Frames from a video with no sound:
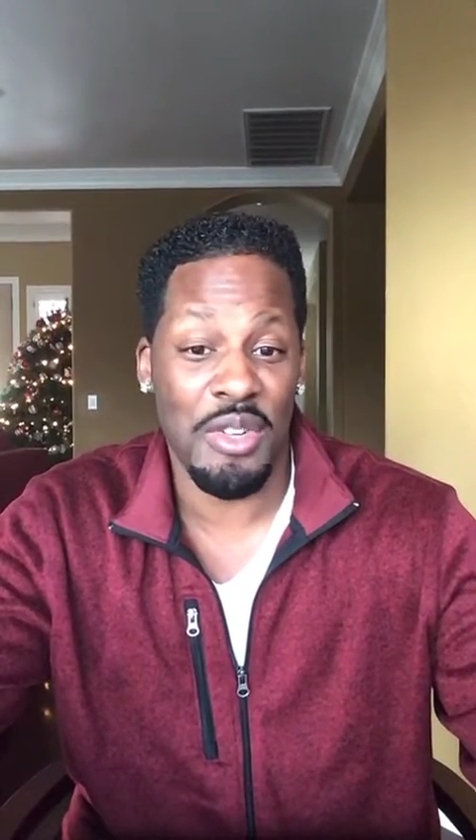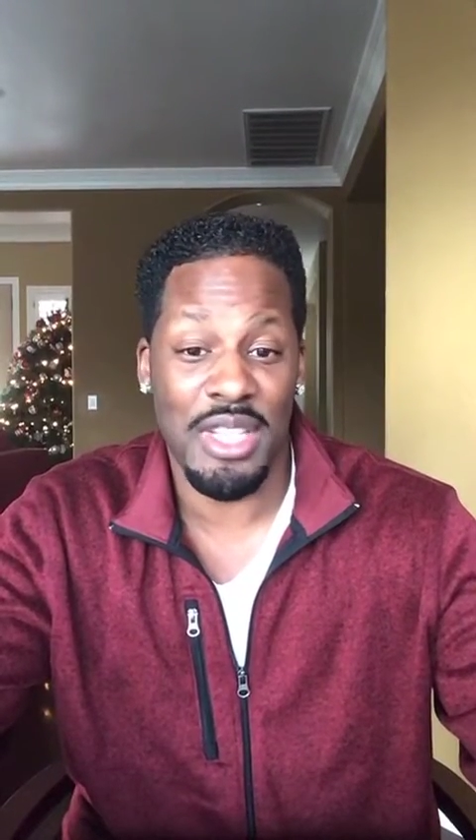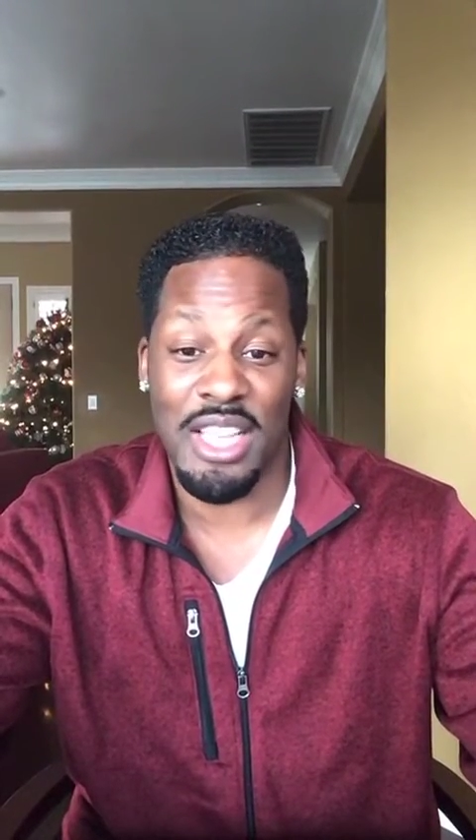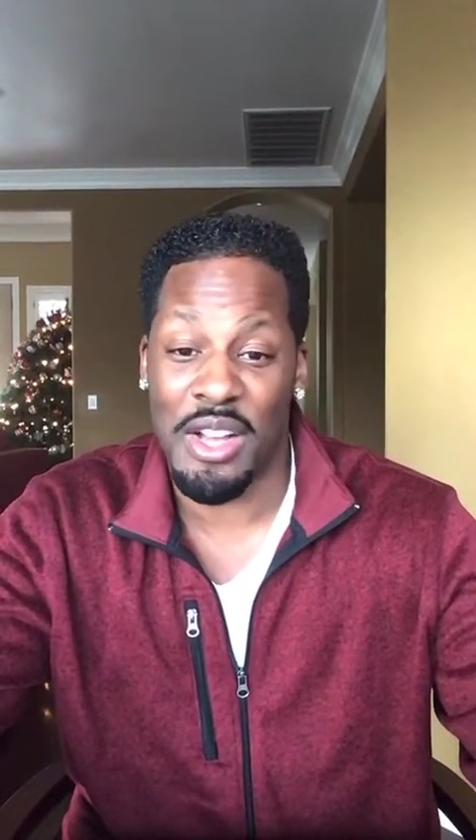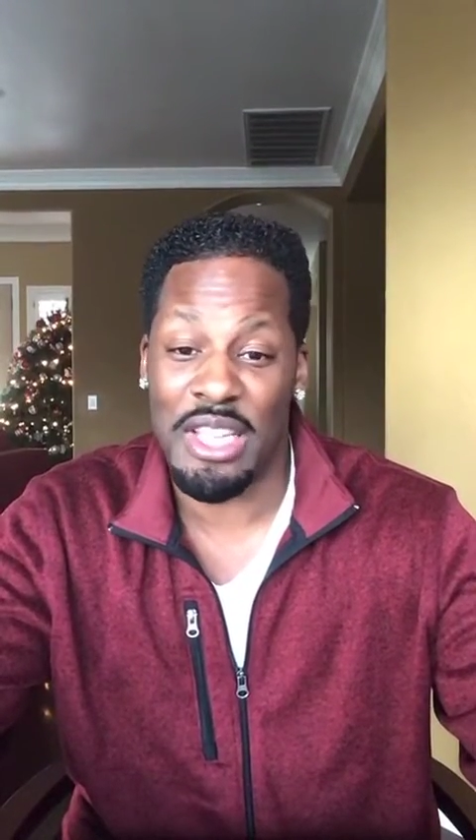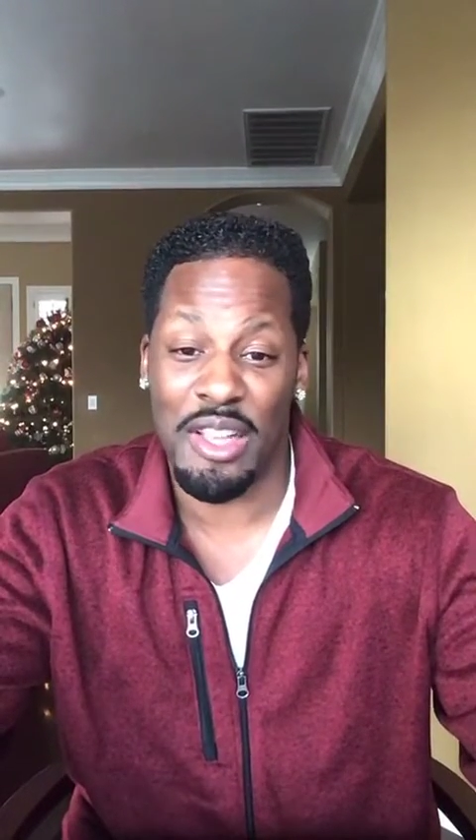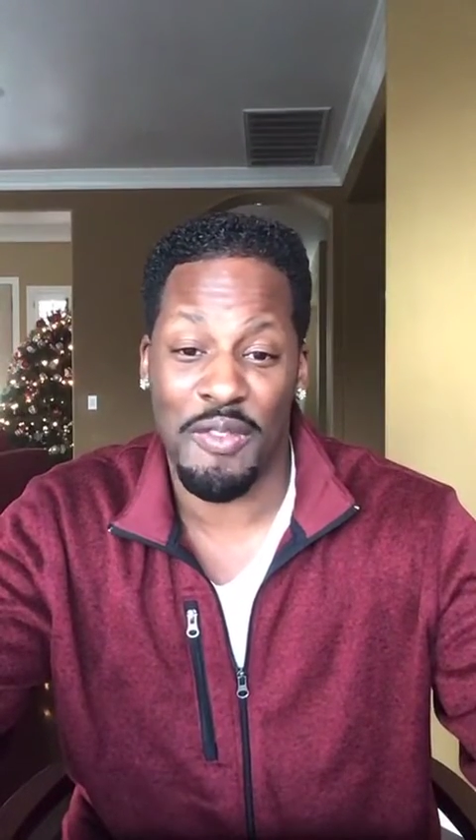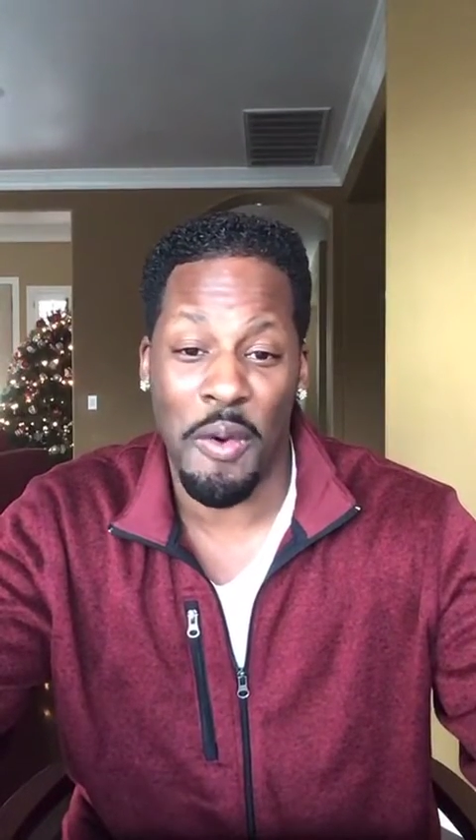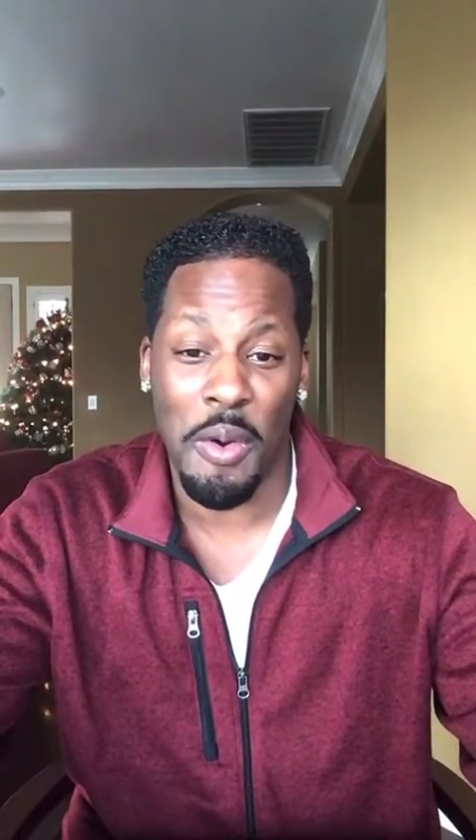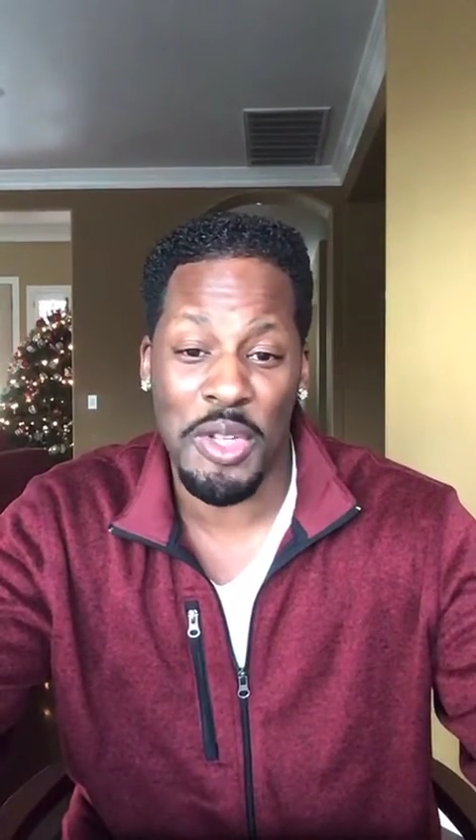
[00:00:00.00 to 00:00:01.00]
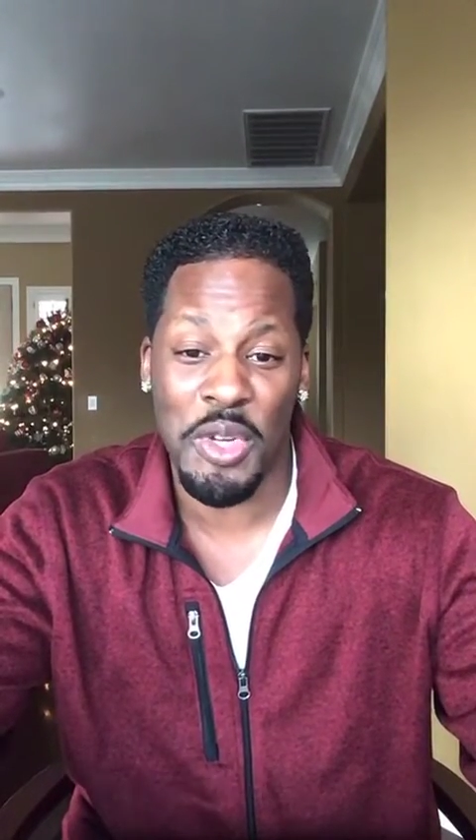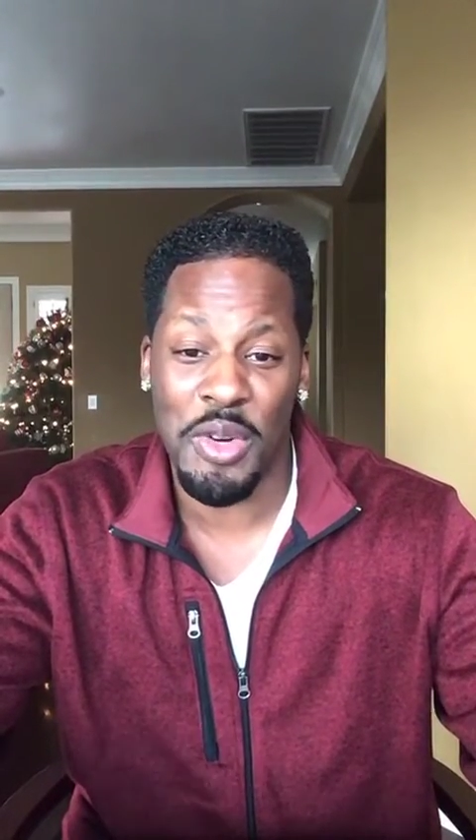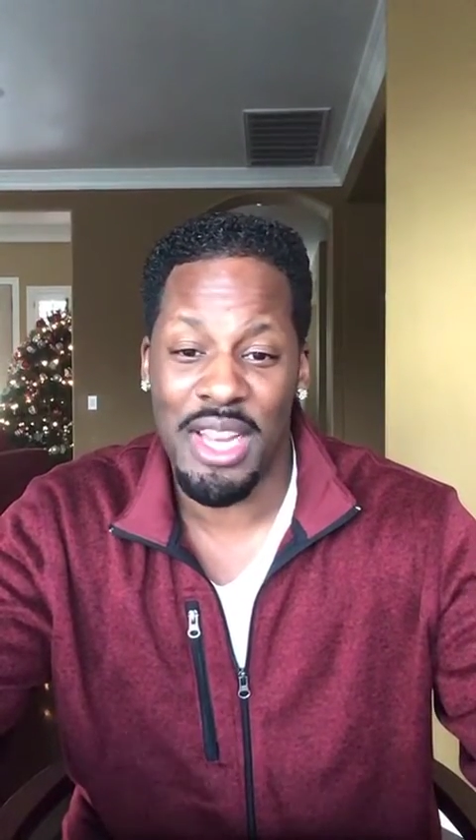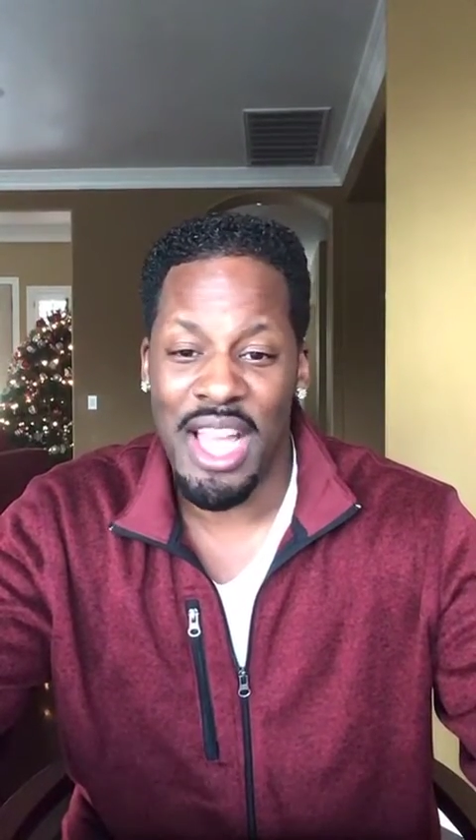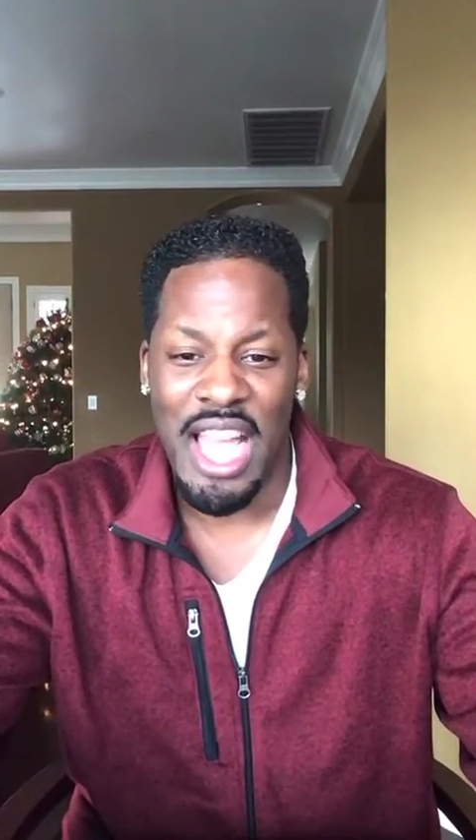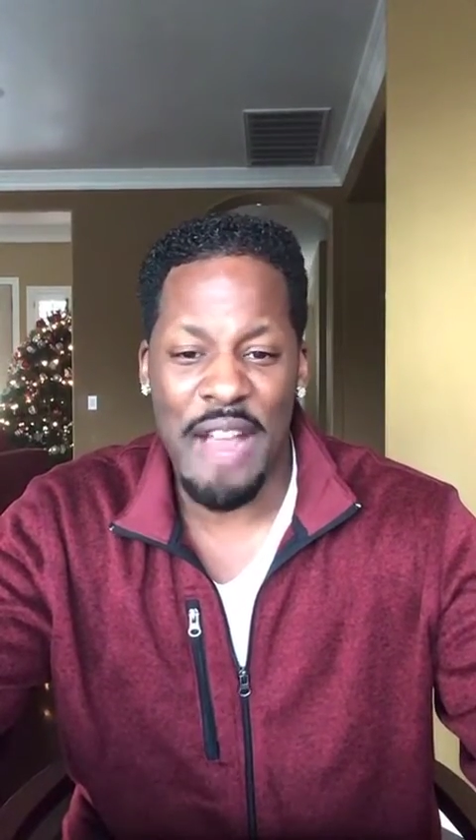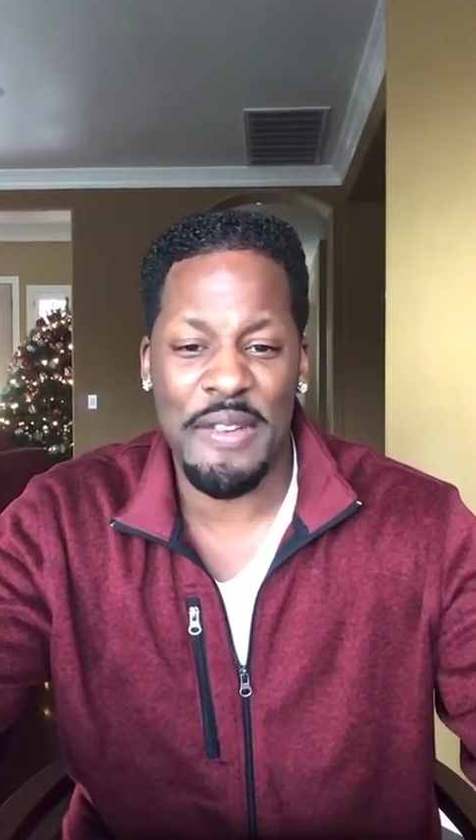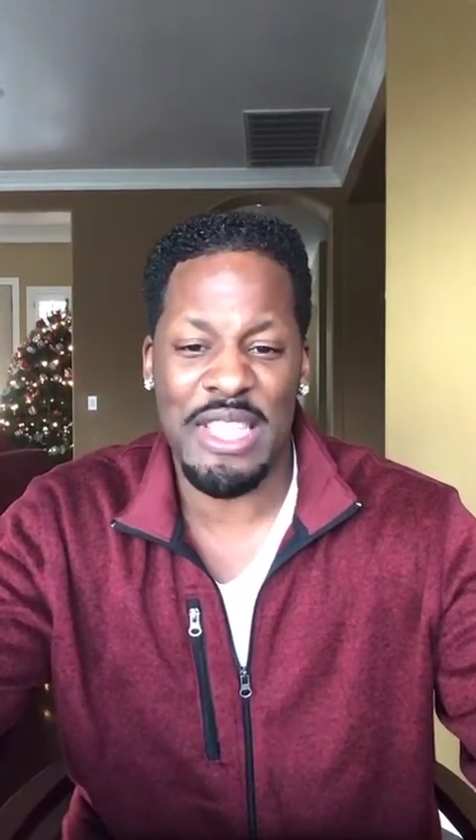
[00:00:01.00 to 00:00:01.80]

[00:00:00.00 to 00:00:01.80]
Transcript: And you could tell he looked forward to it.